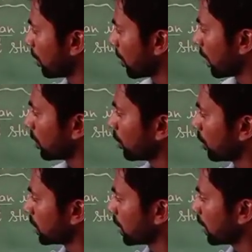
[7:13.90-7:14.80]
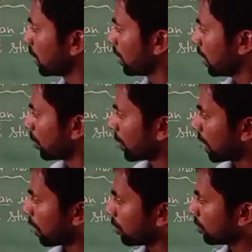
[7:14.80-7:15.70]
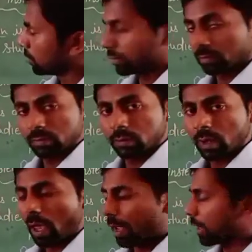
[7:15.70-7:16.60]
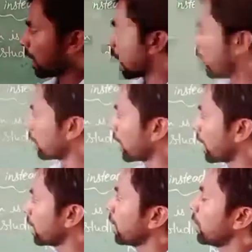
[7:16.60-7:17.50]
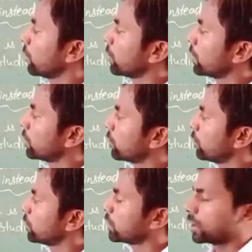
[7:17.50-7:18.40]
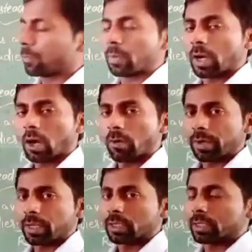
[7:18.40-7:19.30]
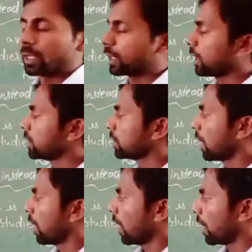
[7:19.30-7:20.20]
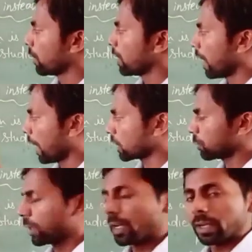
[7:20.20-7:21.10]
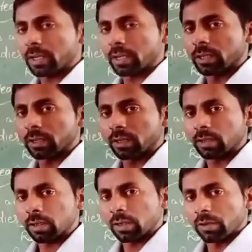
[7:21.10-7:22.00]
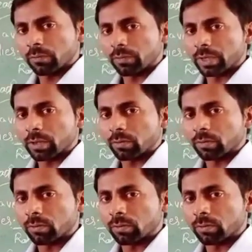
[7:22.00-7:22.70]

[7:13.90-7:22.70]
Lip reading: menu is a pronoun, and how can we use pronoun in a sentence I will explain in the video.